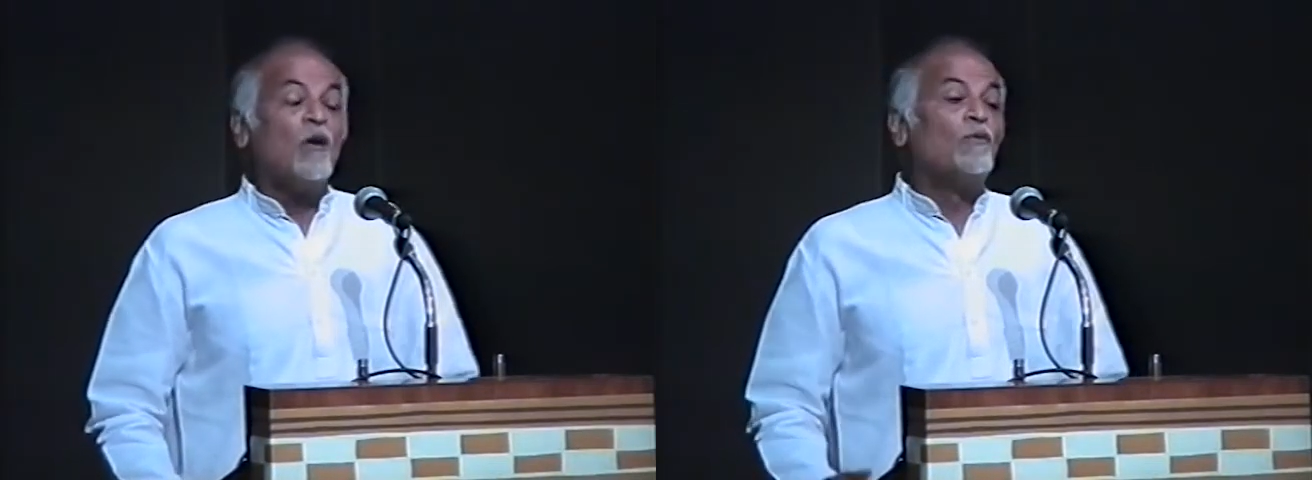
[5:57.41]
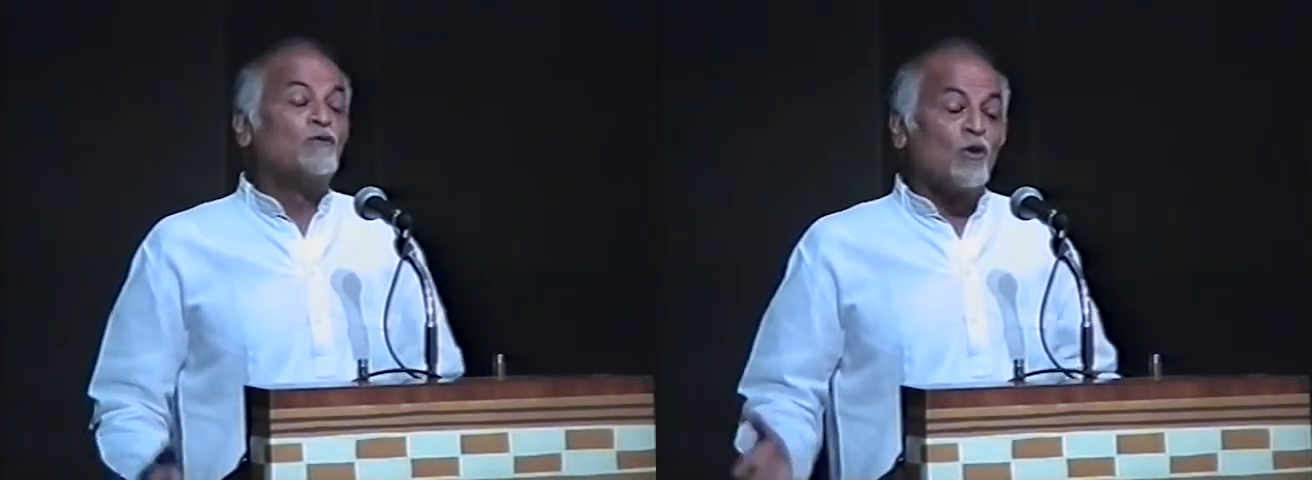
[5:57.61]

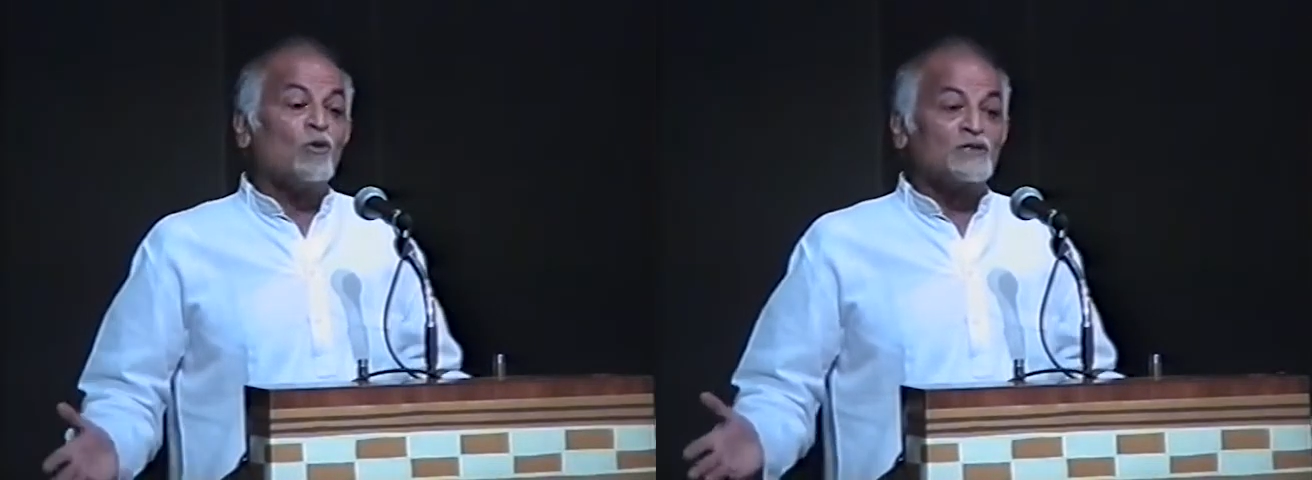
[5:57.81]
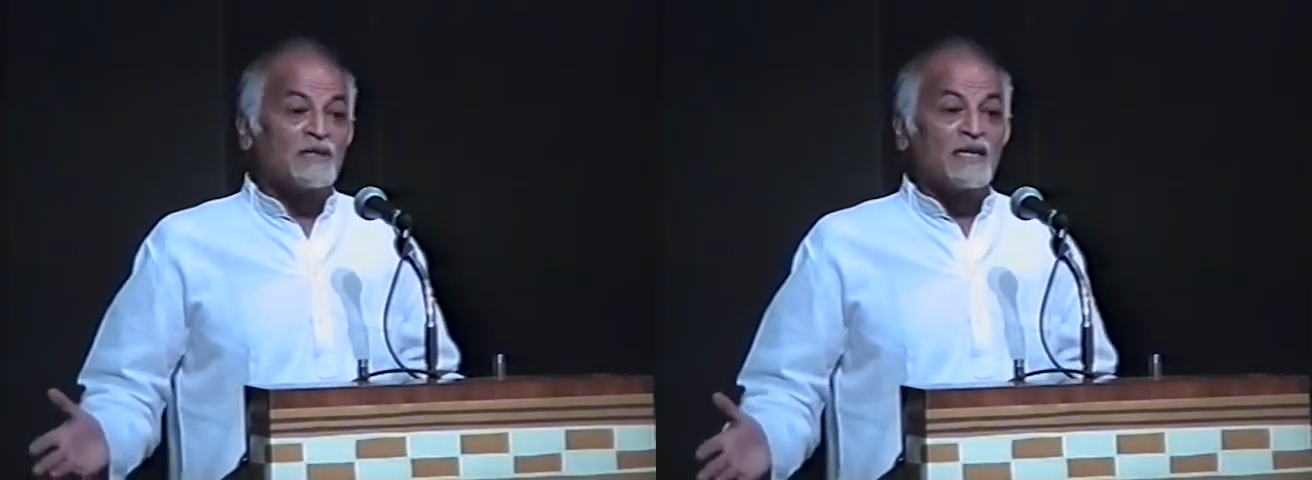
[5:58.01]
Of
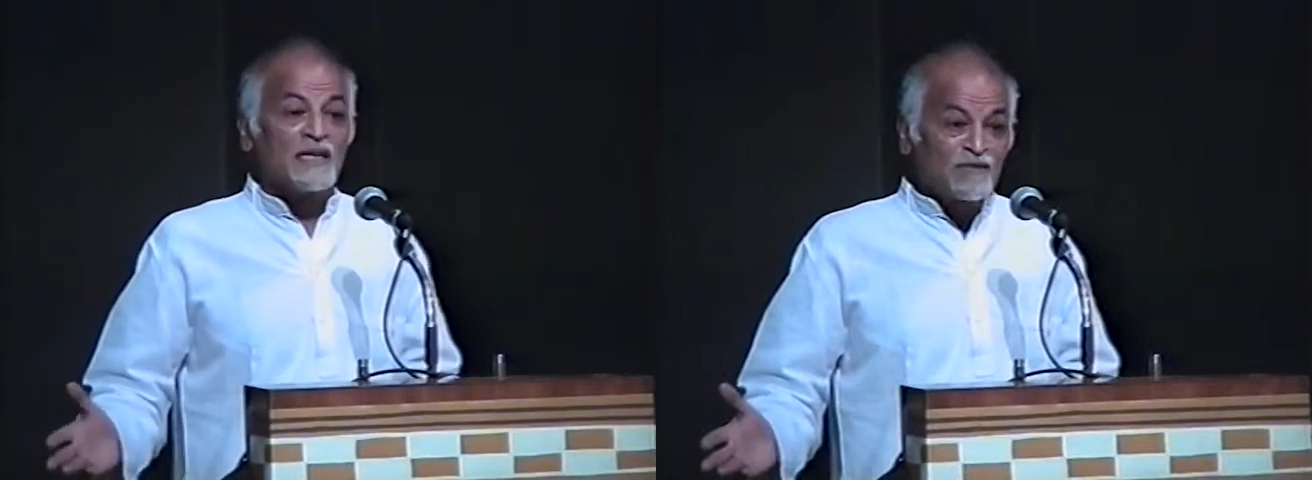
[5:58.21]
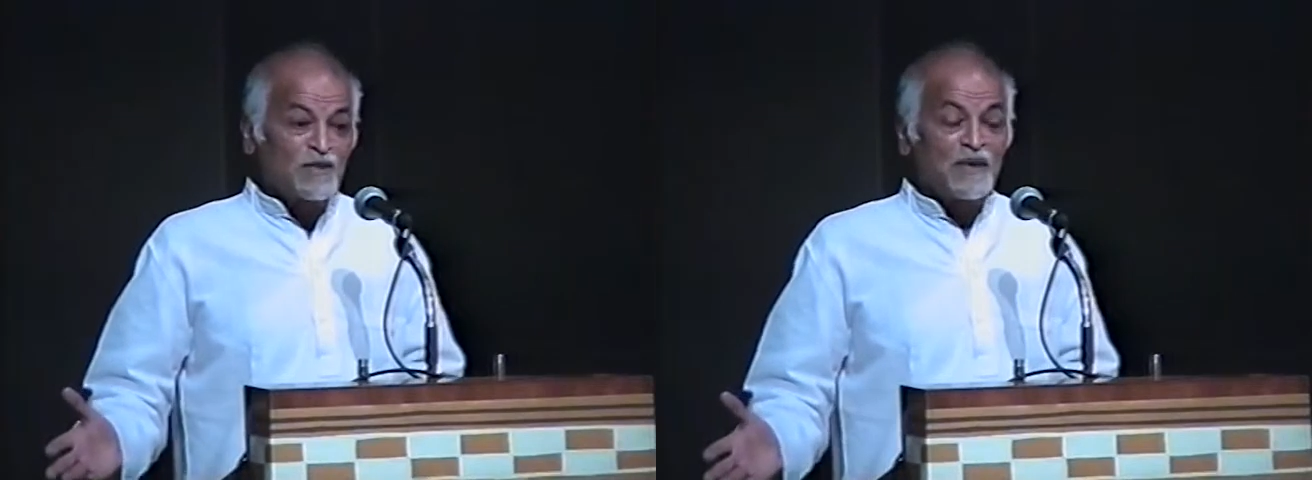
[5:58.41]
course,
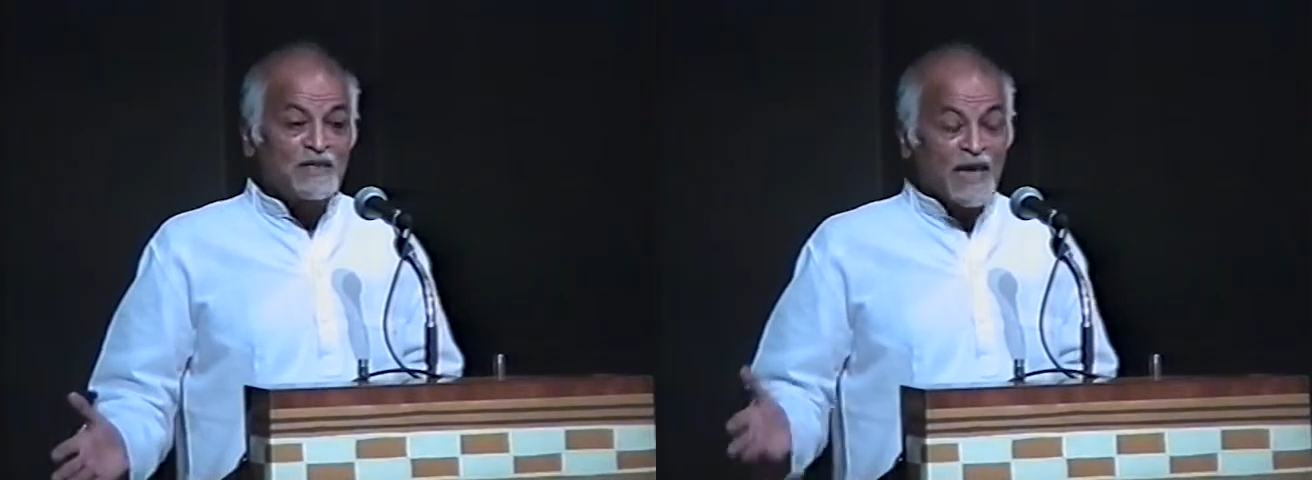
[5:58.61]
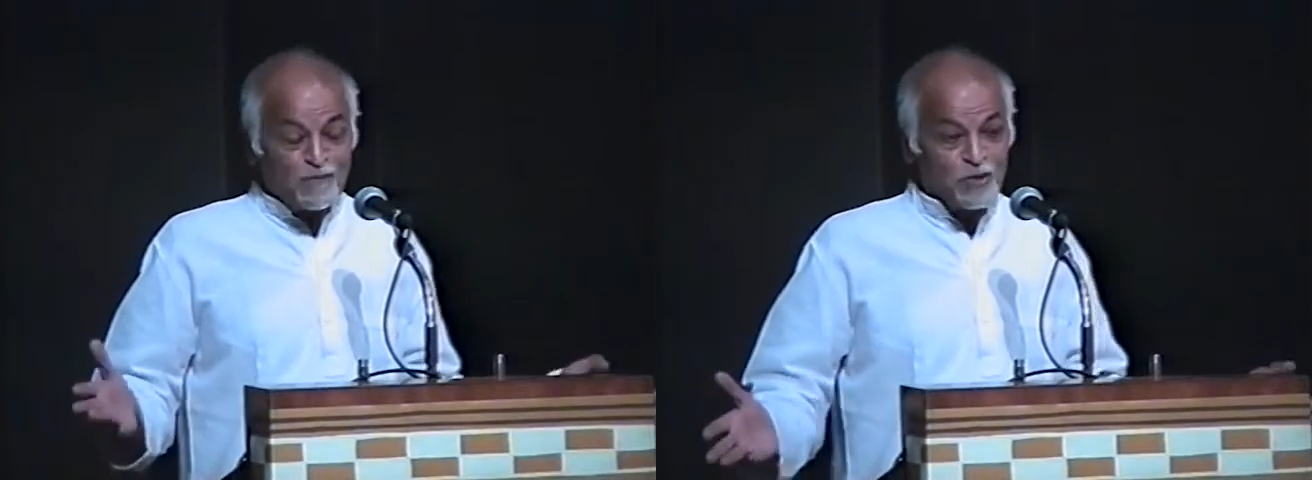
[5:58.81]

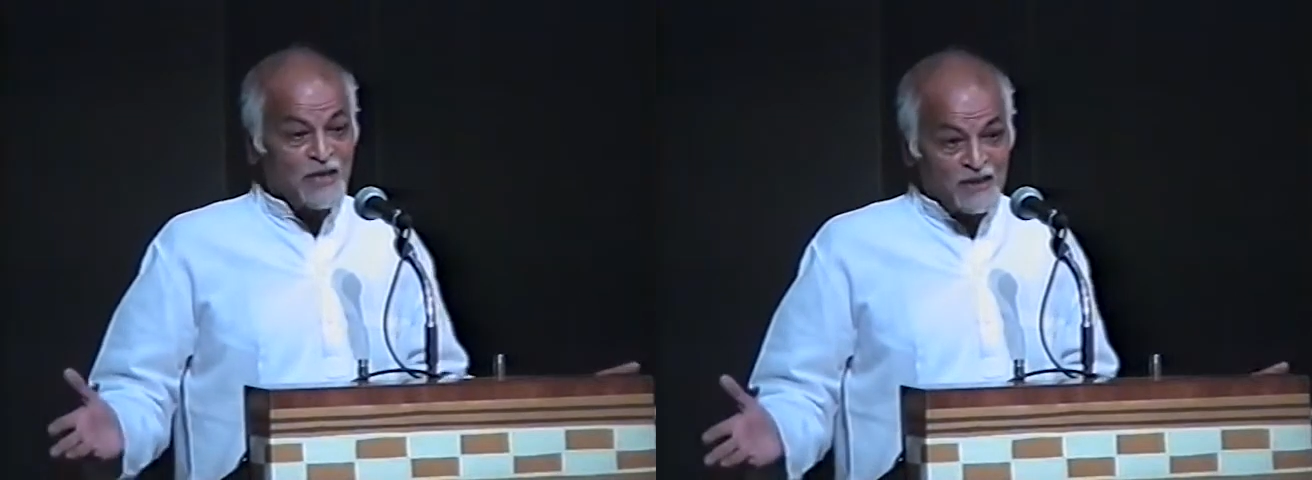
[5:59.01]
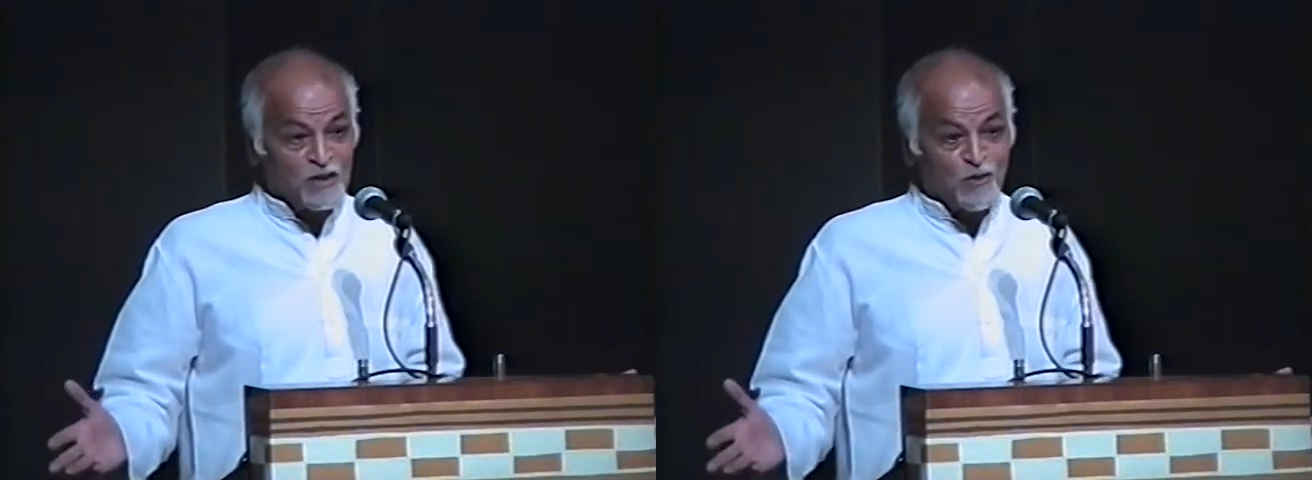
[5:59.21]
governments have to
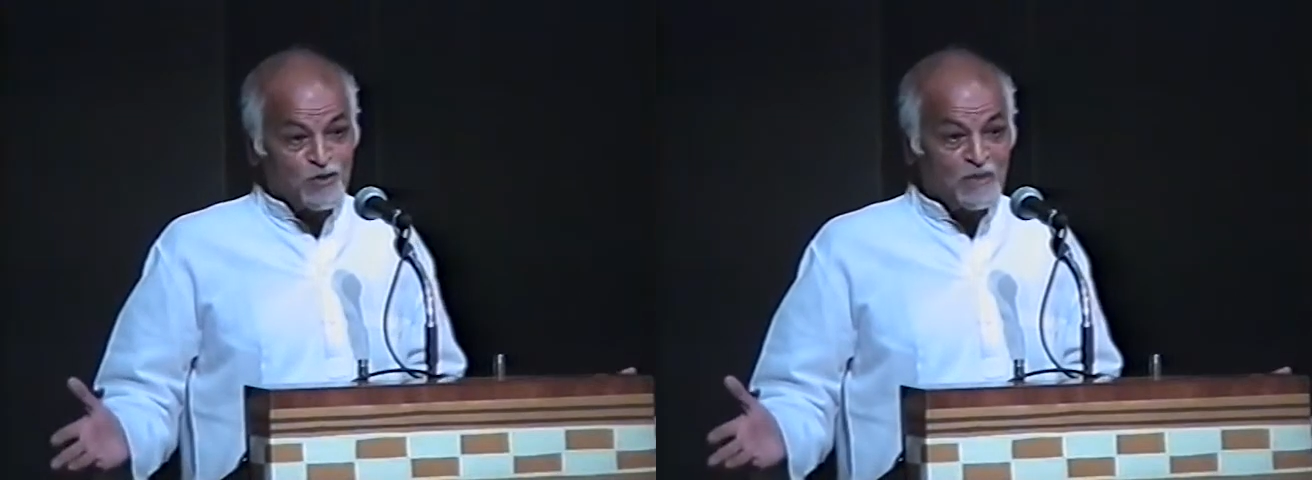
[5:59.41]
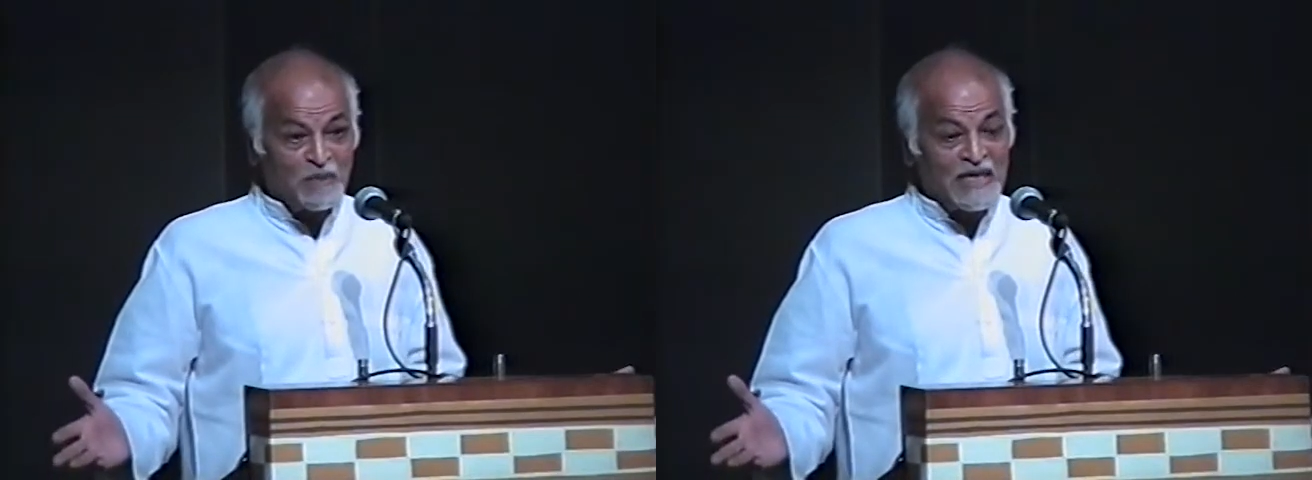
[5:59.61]
take
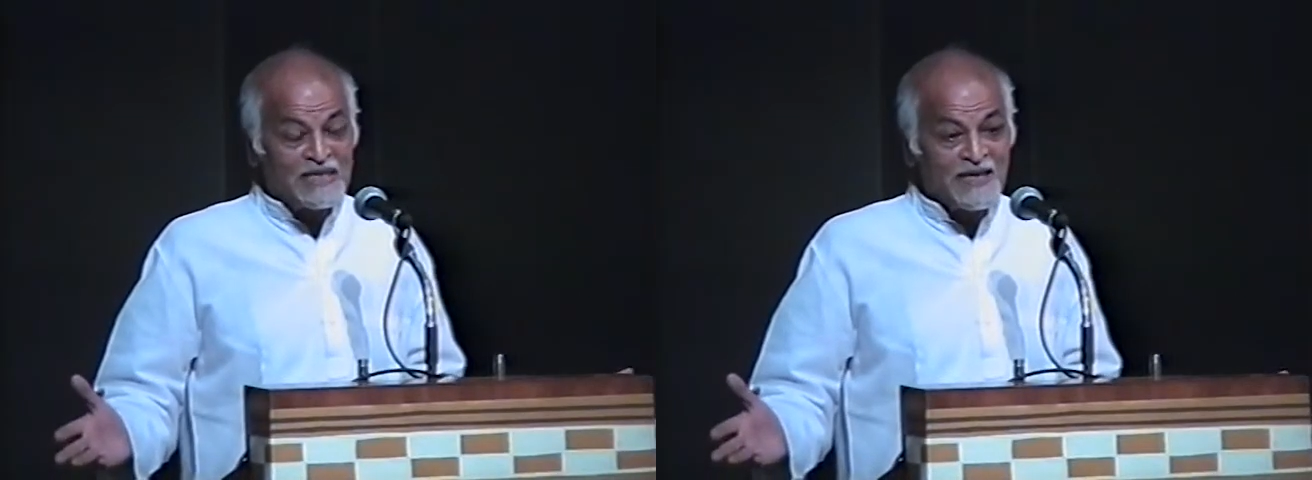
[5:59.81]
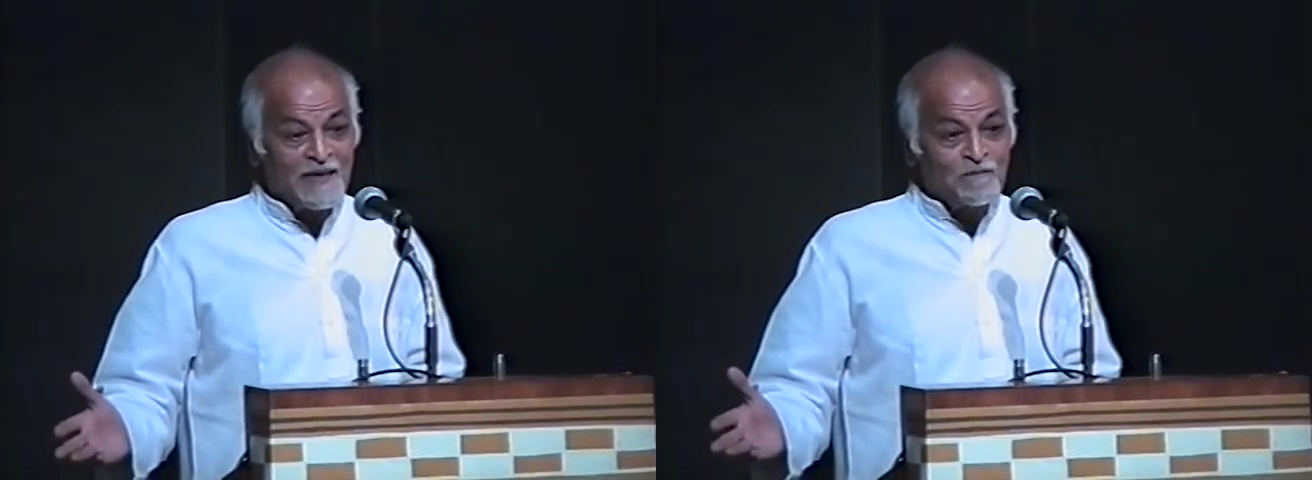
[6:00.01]

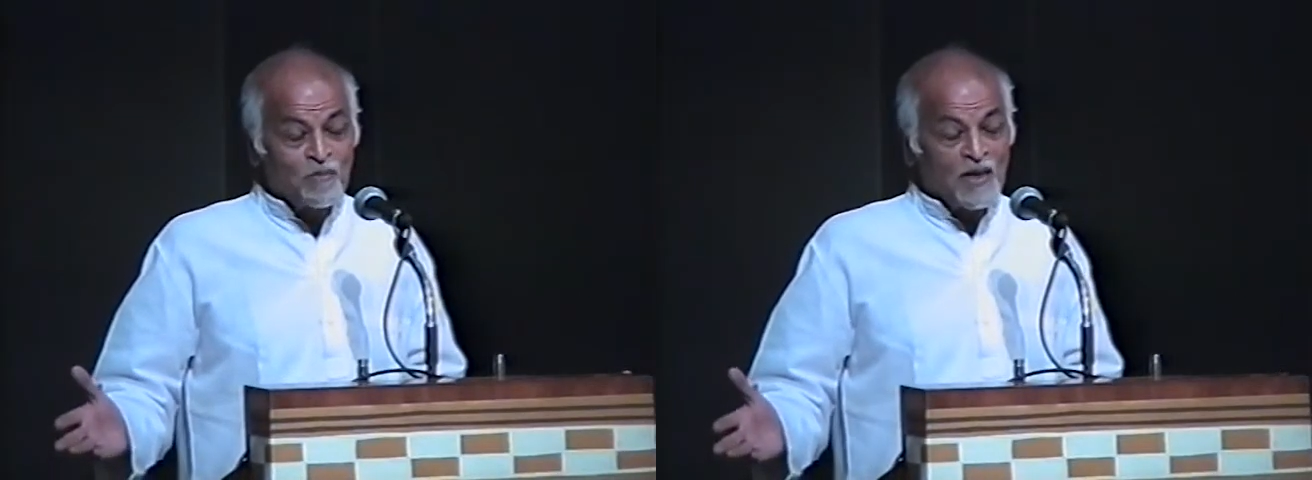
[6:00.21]
responsibility.